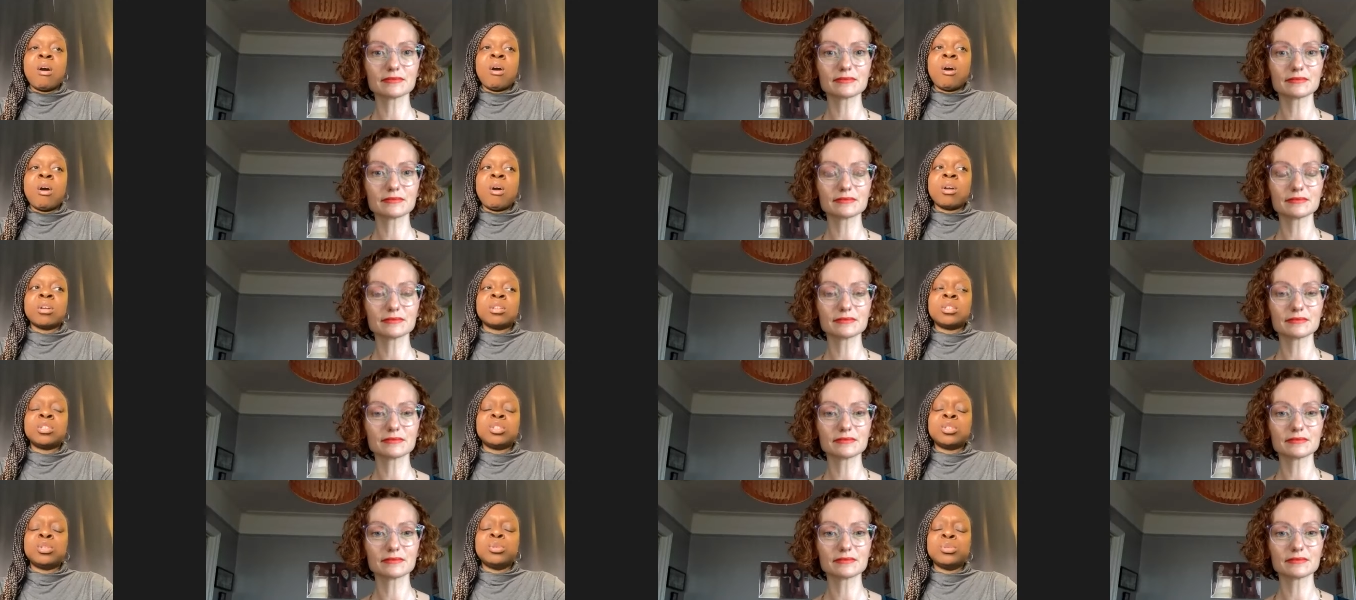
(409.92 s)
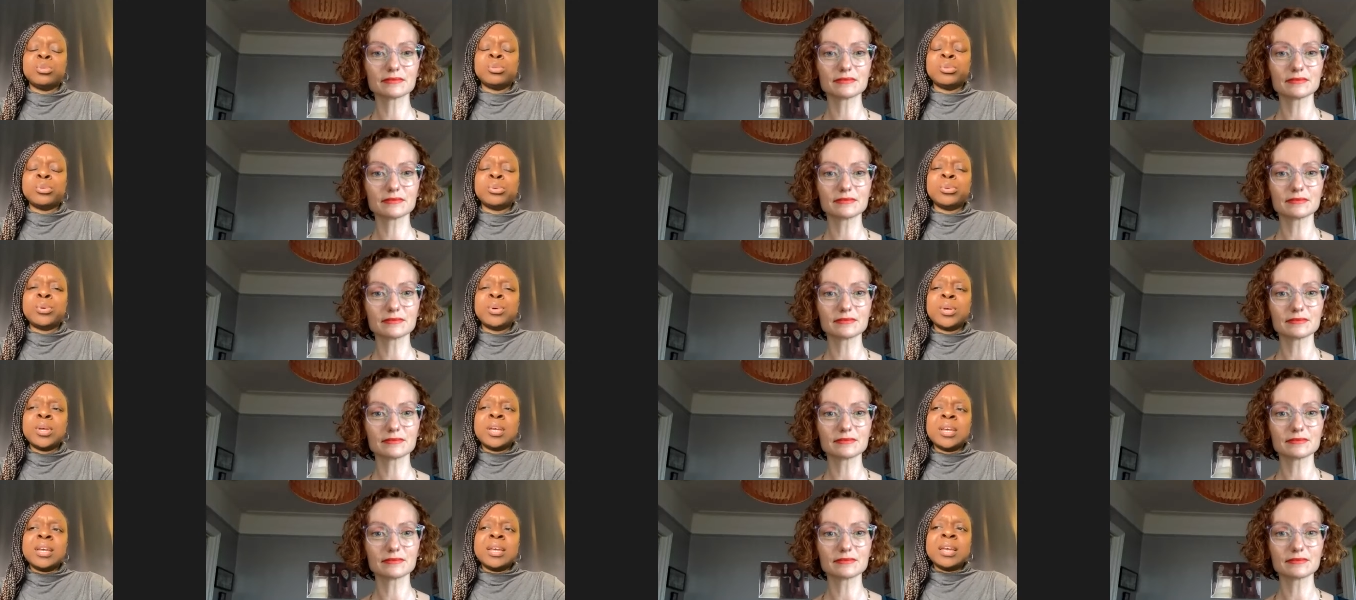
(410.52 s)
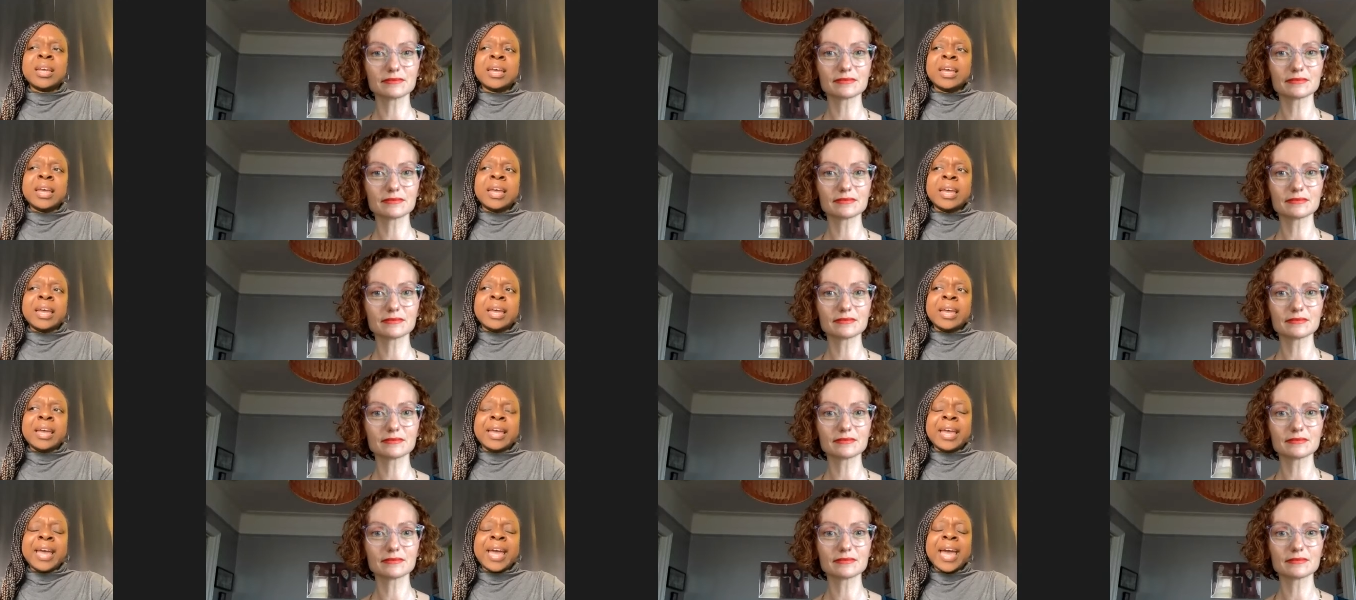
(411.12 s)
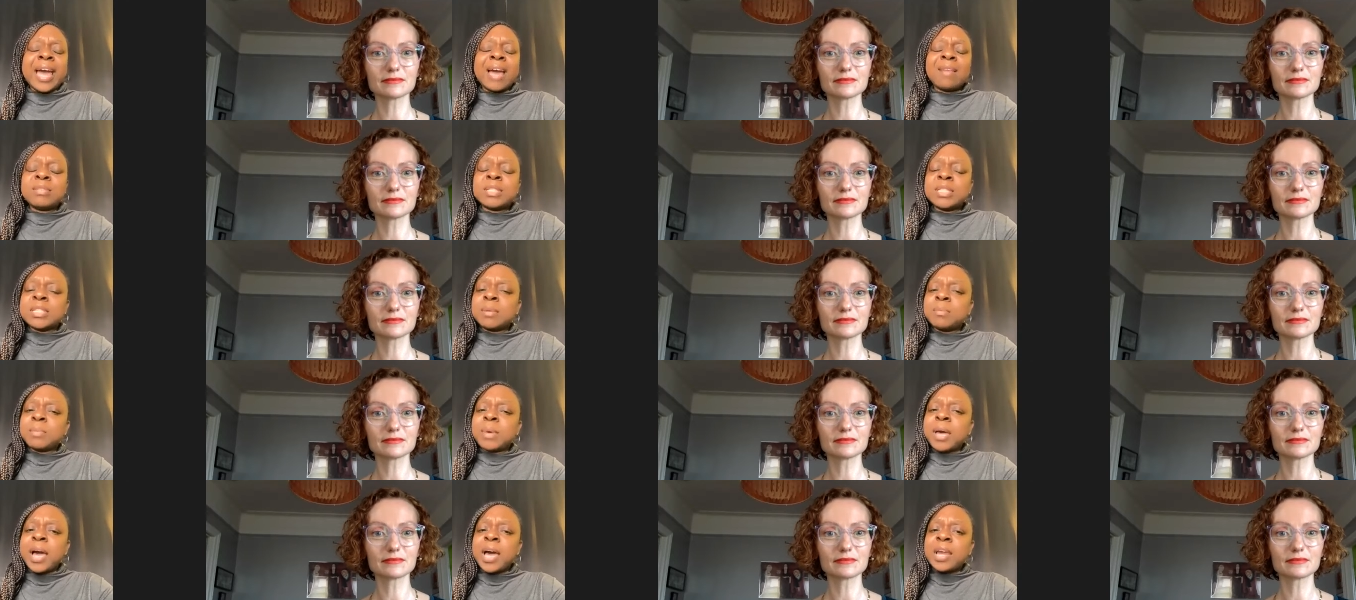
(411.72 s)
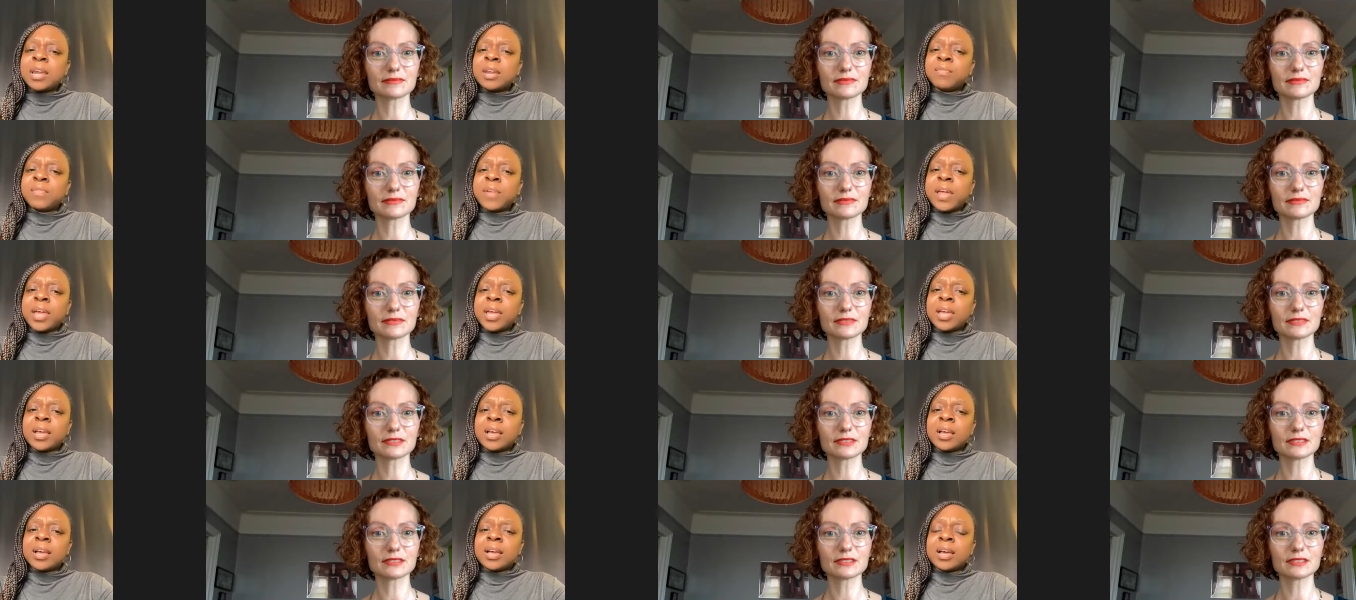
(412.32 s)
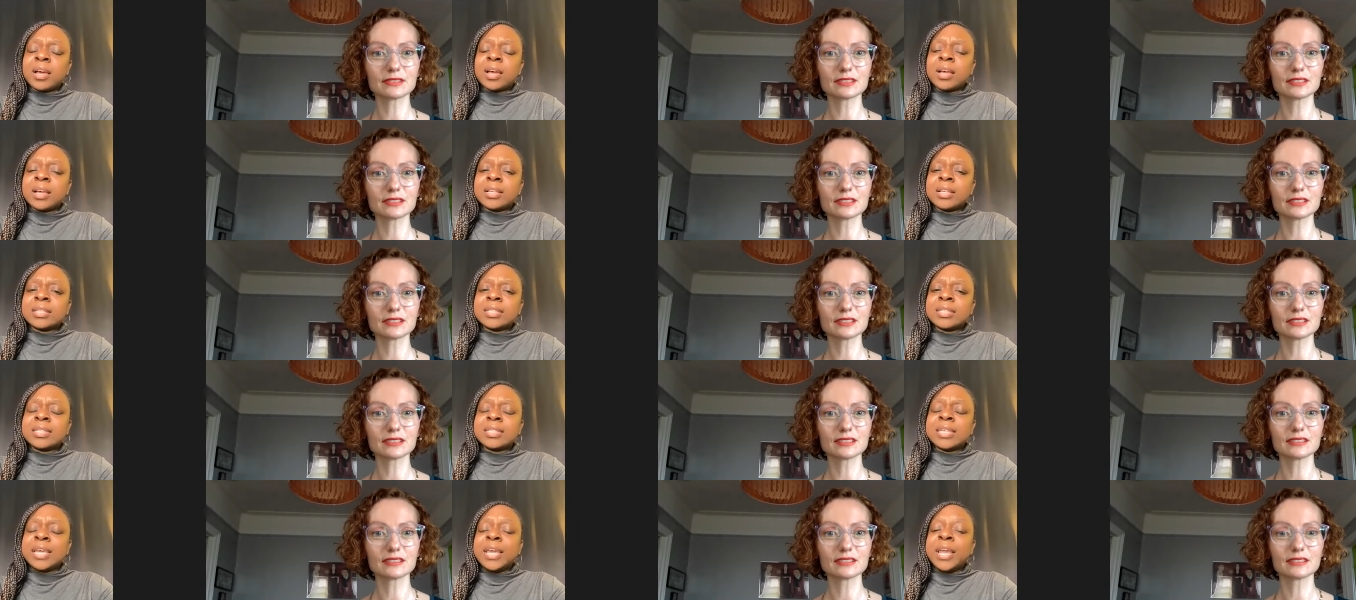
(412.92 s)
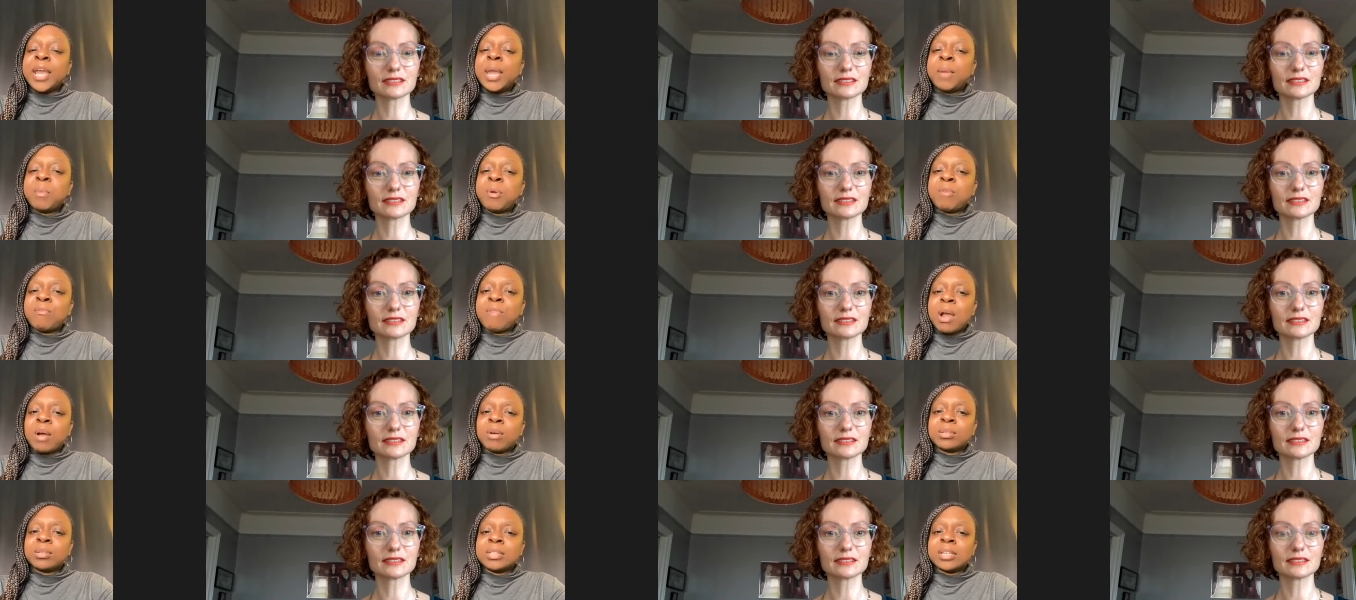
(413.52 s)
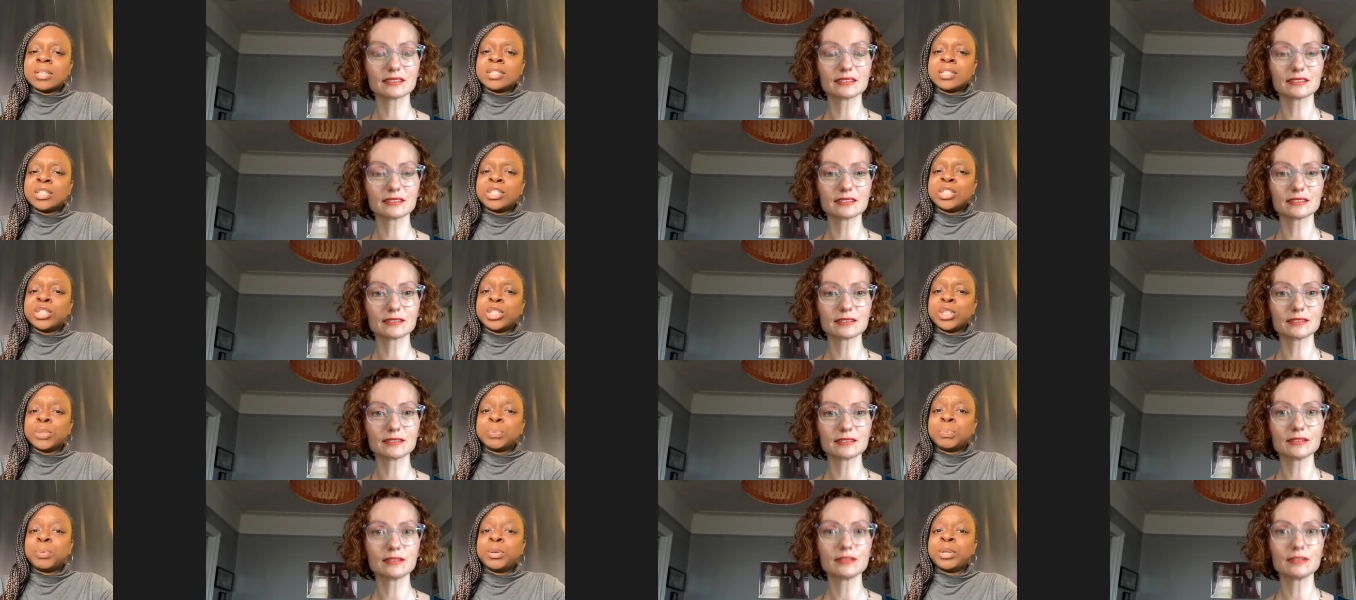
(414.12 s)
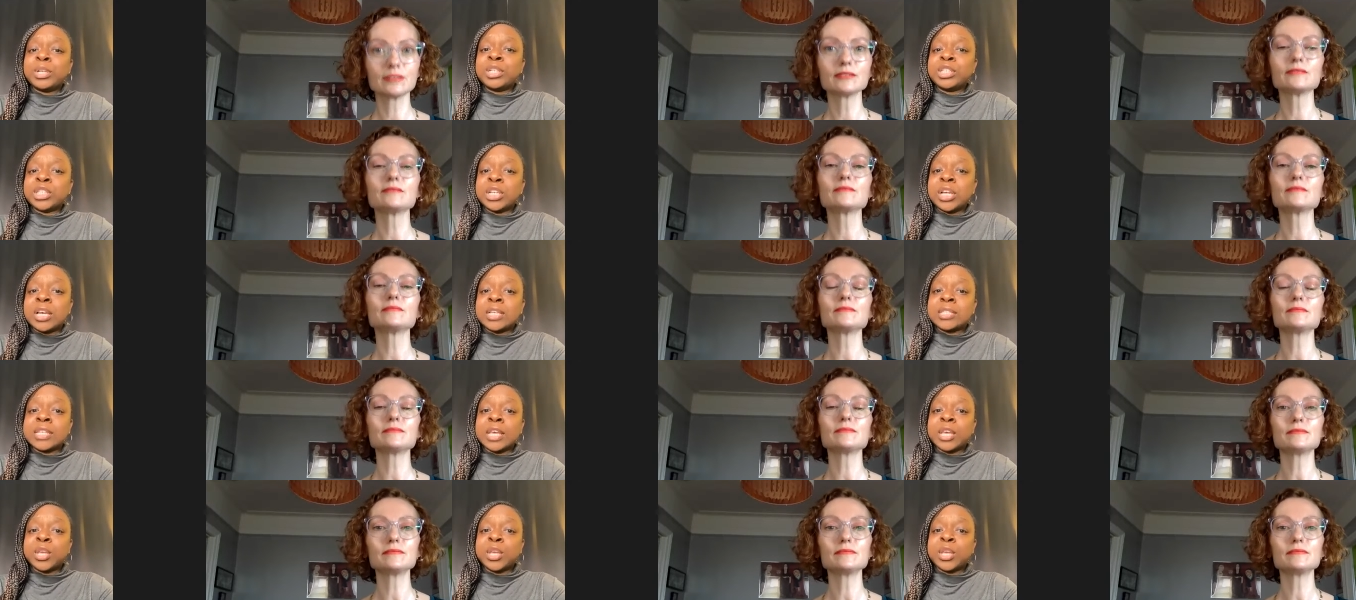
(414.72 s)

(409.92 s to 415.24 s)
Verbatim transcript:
Speaker 1: are to have some kind of like team around us to just push us.